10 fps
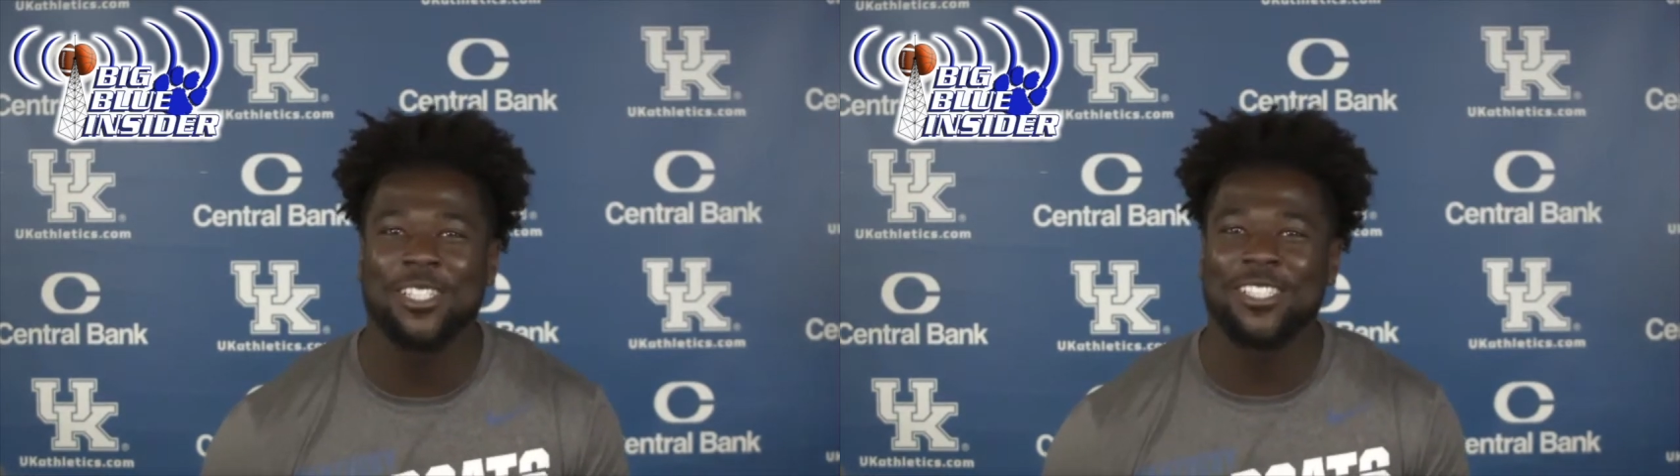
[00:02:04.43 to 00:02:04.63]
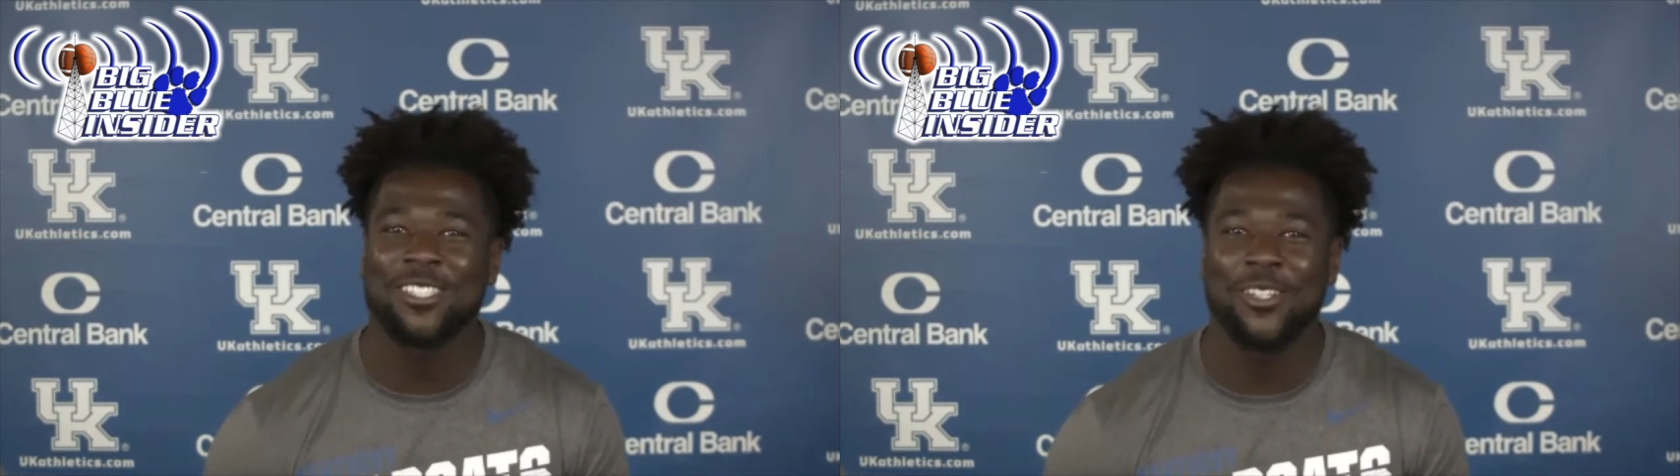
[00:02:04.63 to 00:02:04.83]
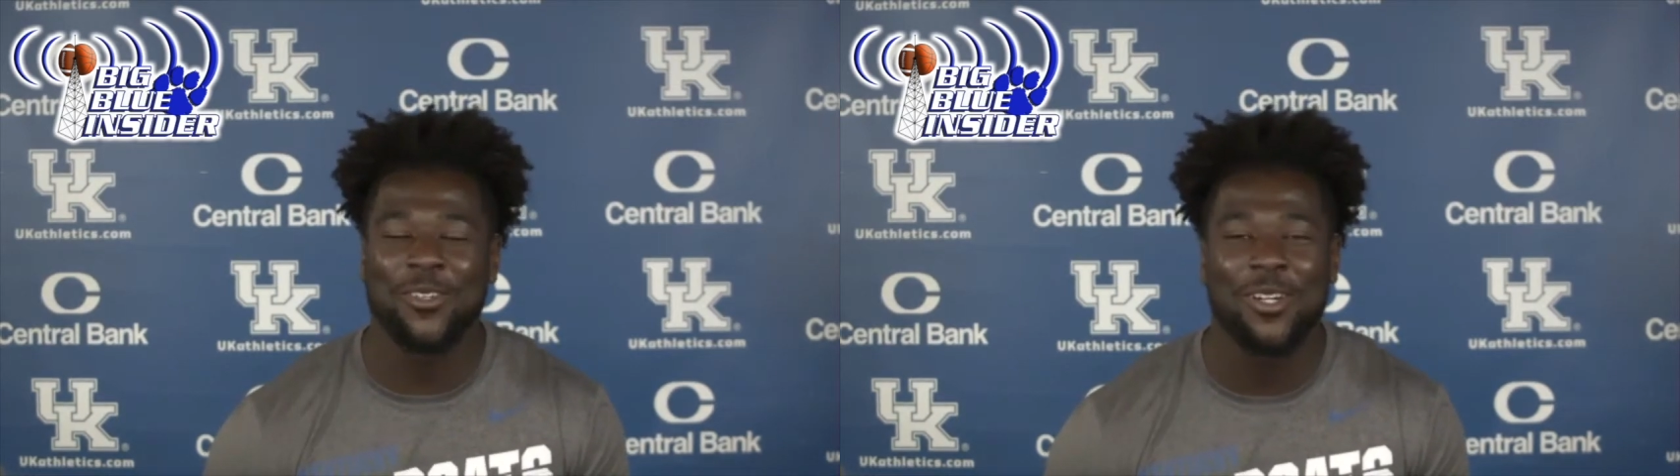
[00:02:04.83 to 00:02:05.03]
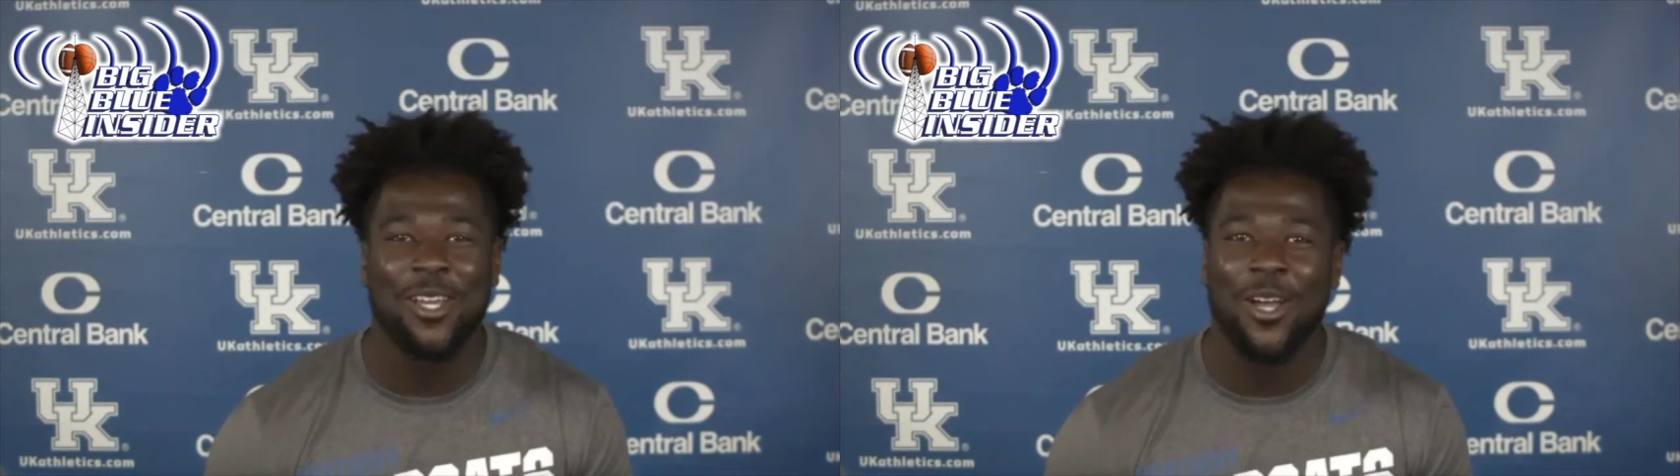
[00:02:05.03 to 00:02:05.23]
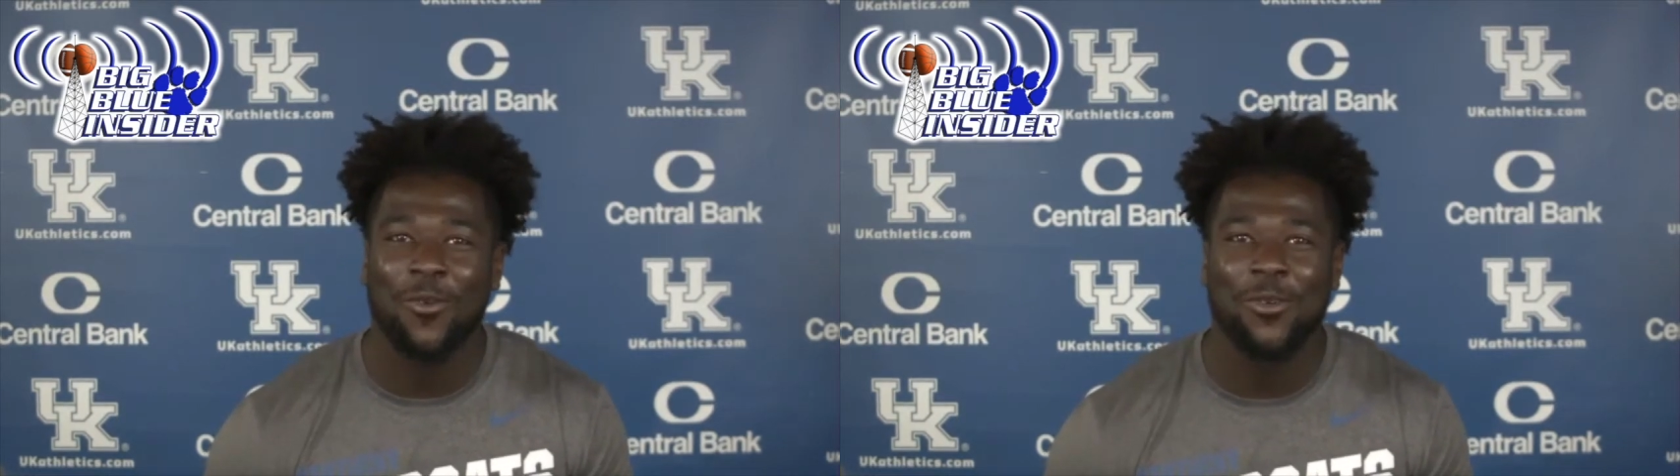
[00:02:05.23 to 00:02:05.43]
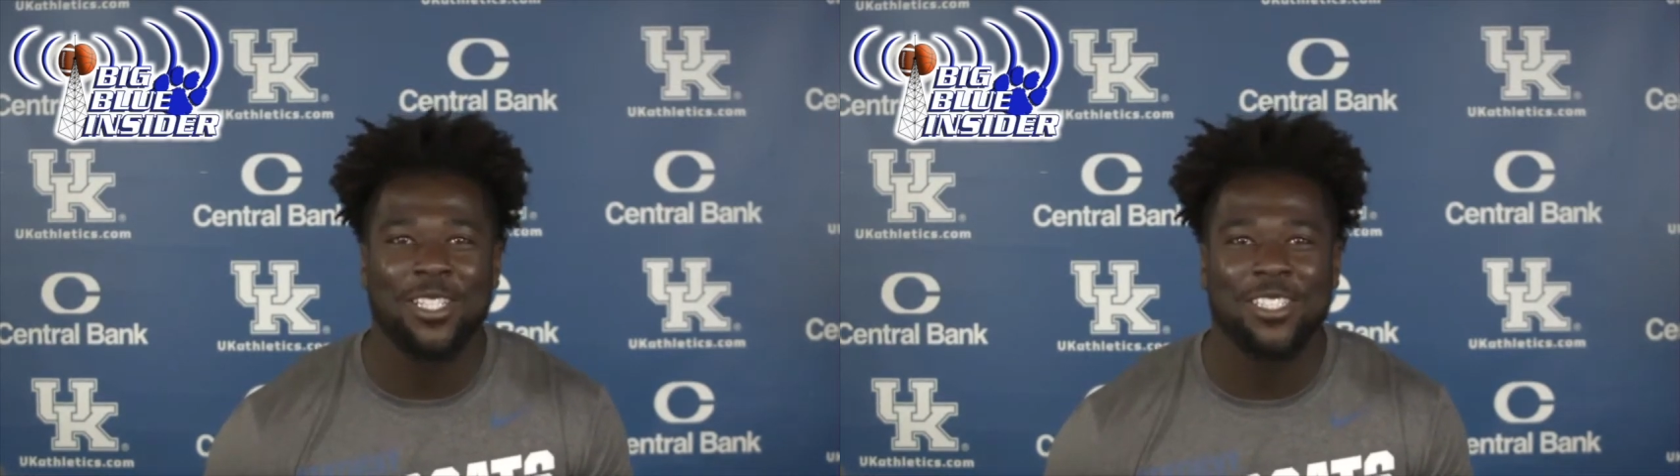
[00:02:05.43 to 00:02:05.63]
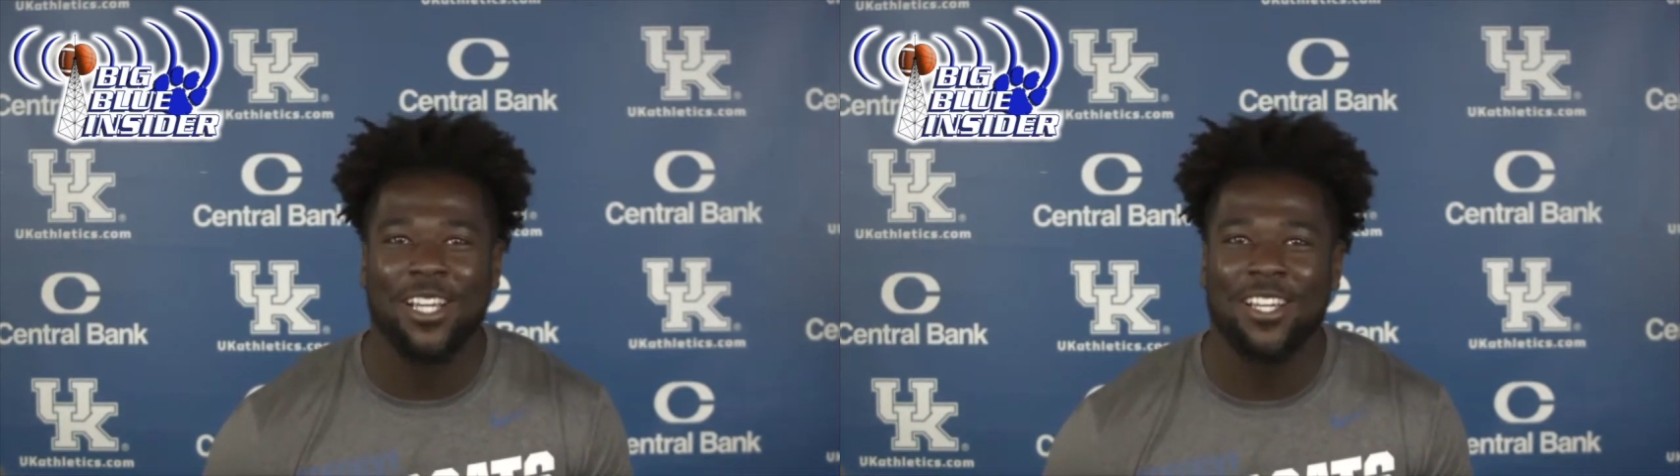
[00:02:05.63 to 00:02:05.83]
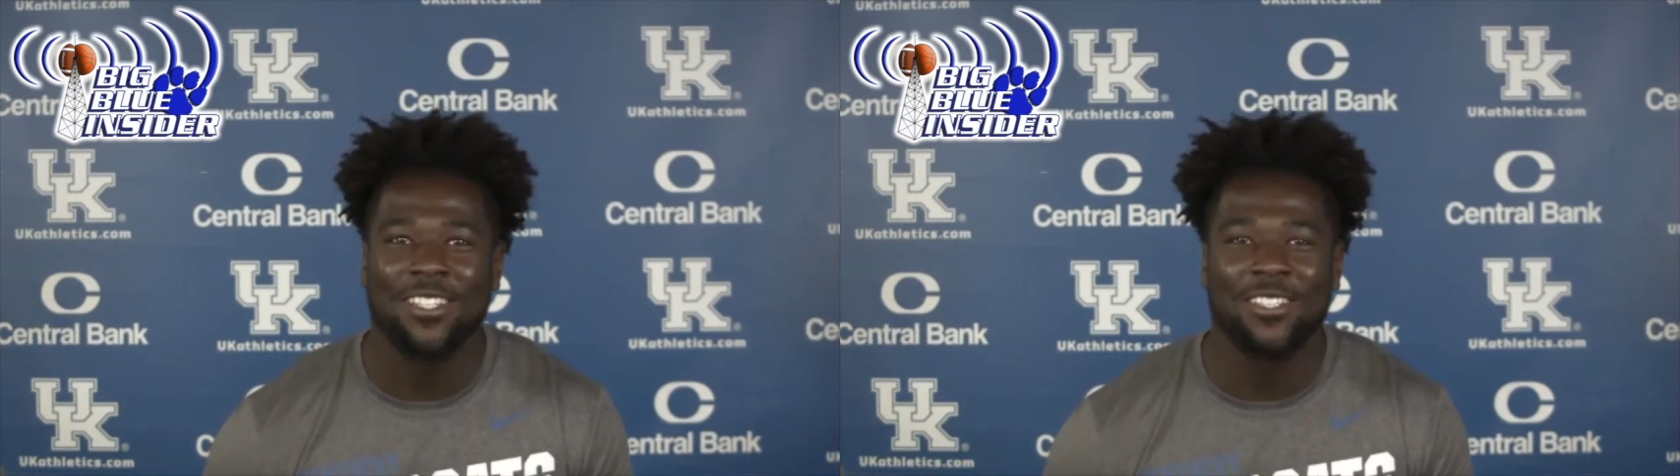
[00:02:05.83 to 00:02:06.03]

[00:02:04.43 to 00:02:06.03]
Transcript: So I'm really excited